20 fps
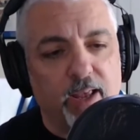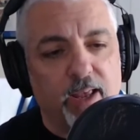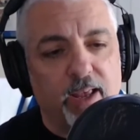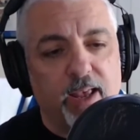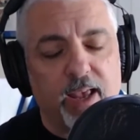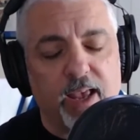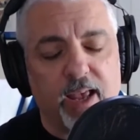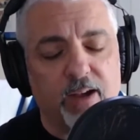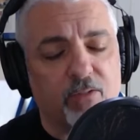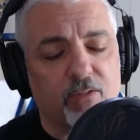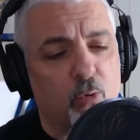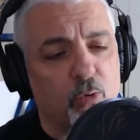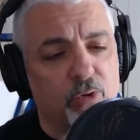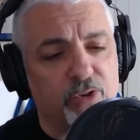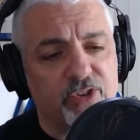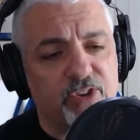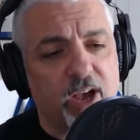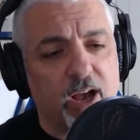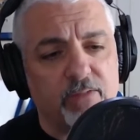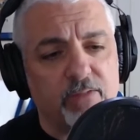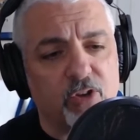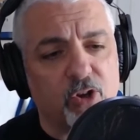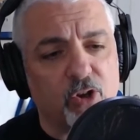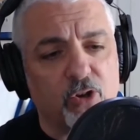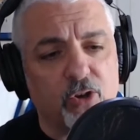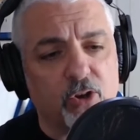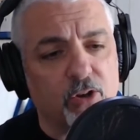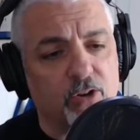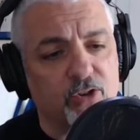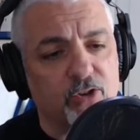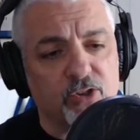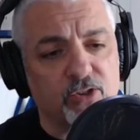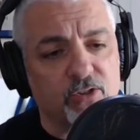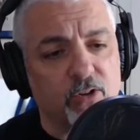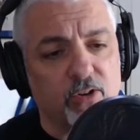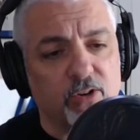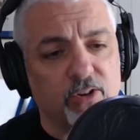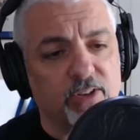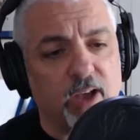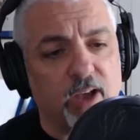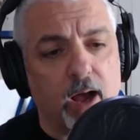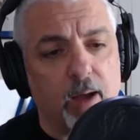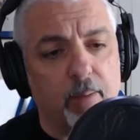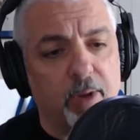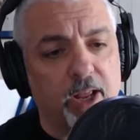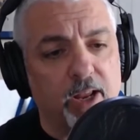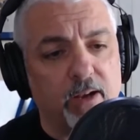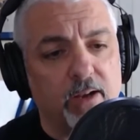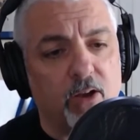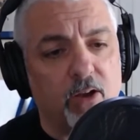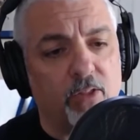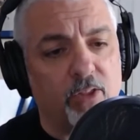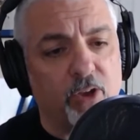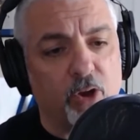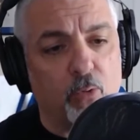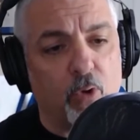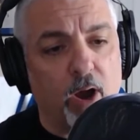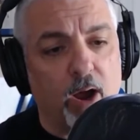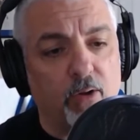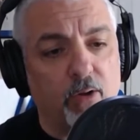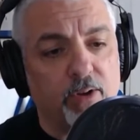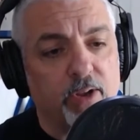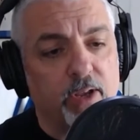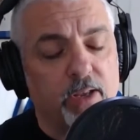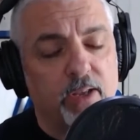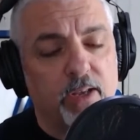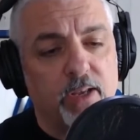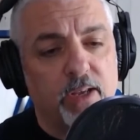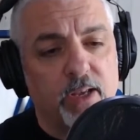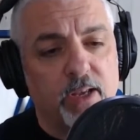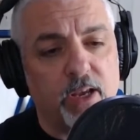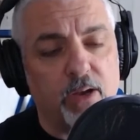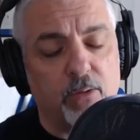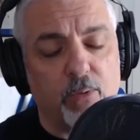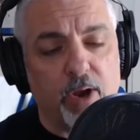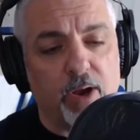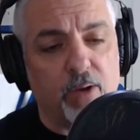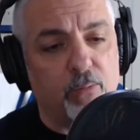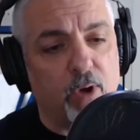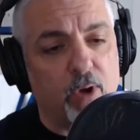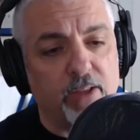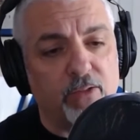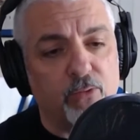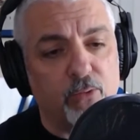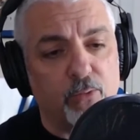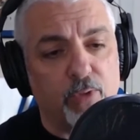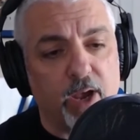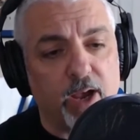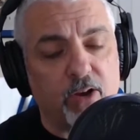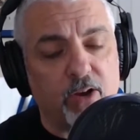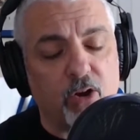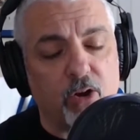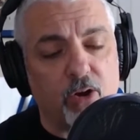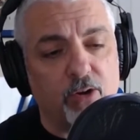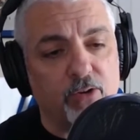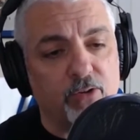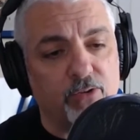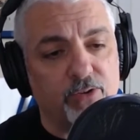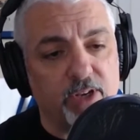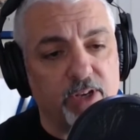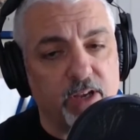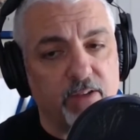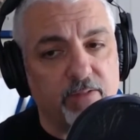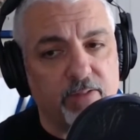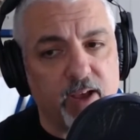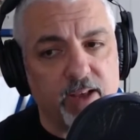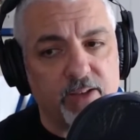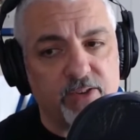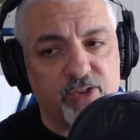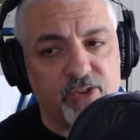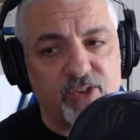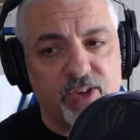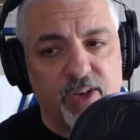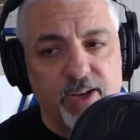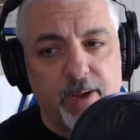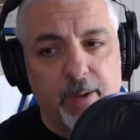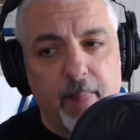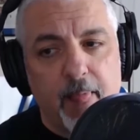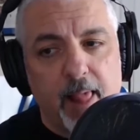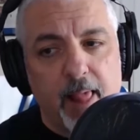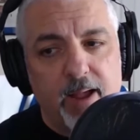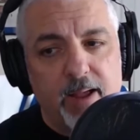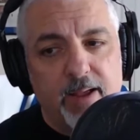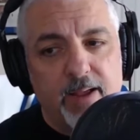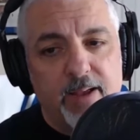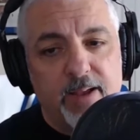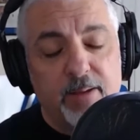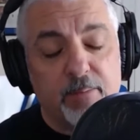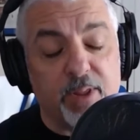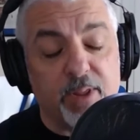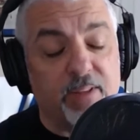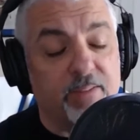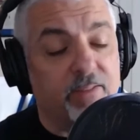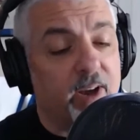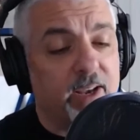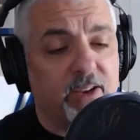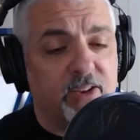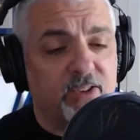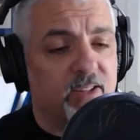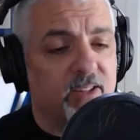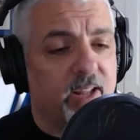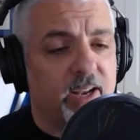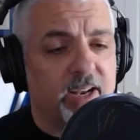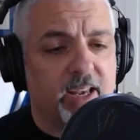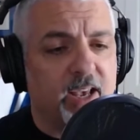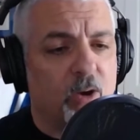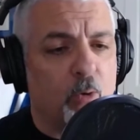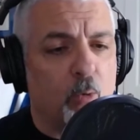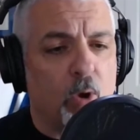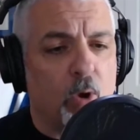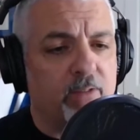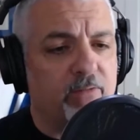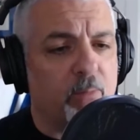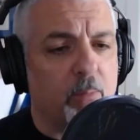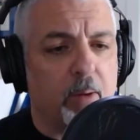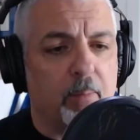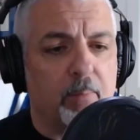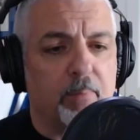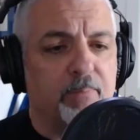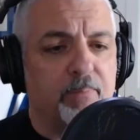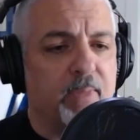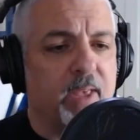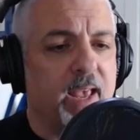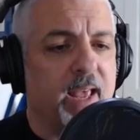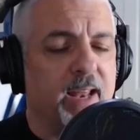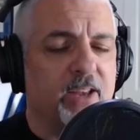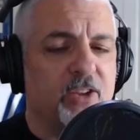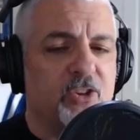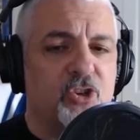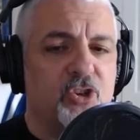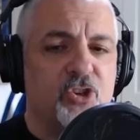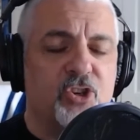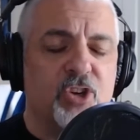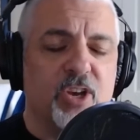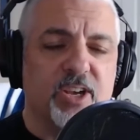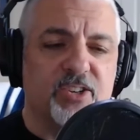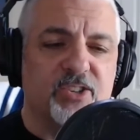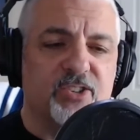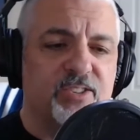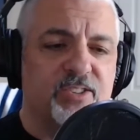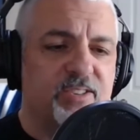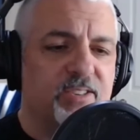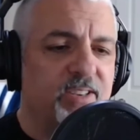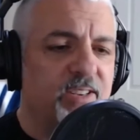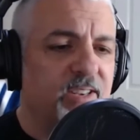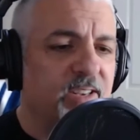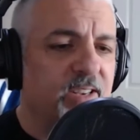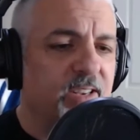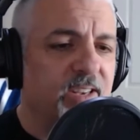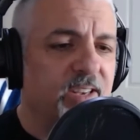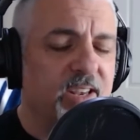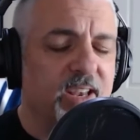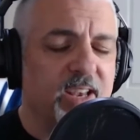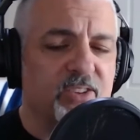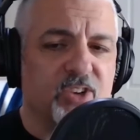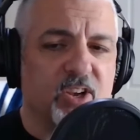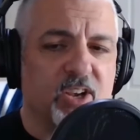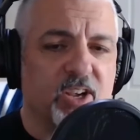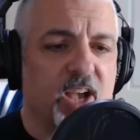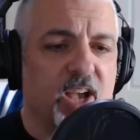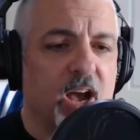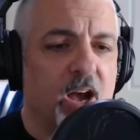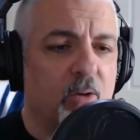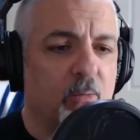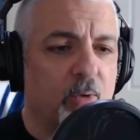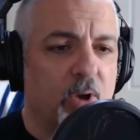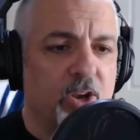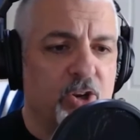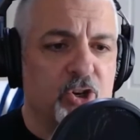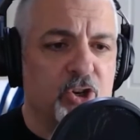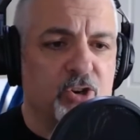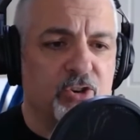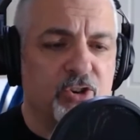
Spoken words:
And, of course, Dalvin Cook just looked dominant on the ground. He ran right through that Cardinal defense. But the Vikings let it get away from him, and it's a gut-wrencher.